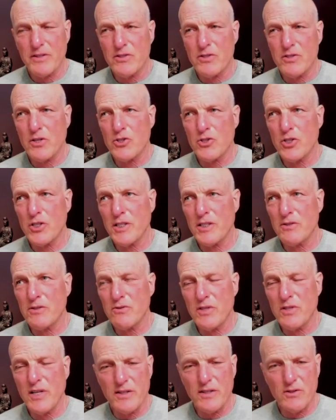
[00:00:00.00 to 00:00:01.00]
having
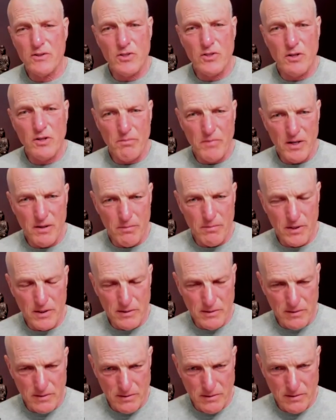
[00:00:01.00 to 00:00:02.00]
such an intense
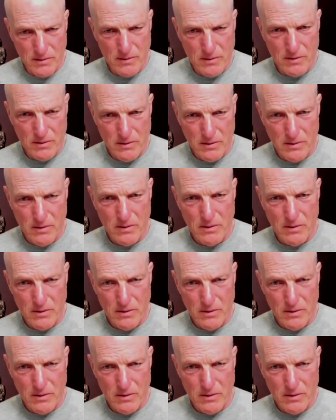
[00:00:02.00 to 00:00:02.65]
commitment,